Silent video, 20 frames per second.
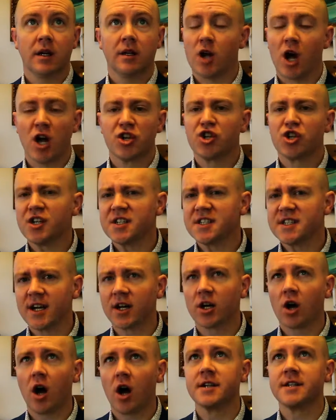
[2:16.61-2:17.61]
Not just
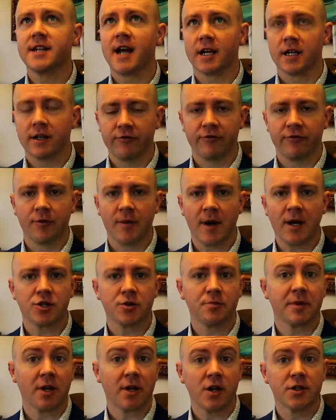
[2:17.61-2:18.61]
their contact
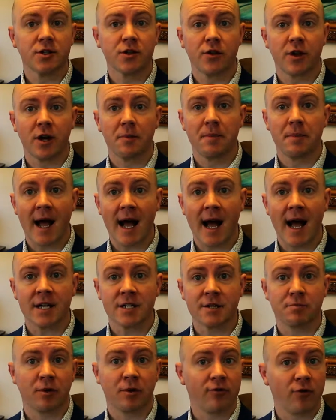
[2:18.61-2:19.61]
information, but also their
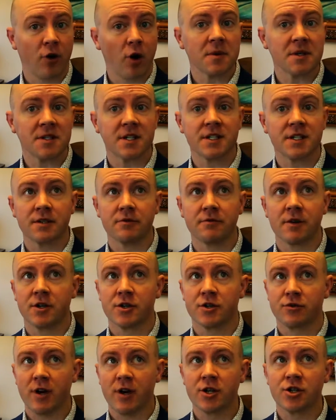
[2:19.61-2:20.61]
past performances and
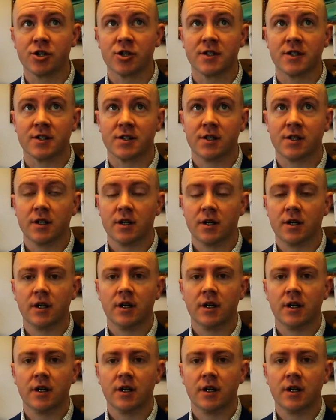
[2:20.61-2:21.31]
registrations.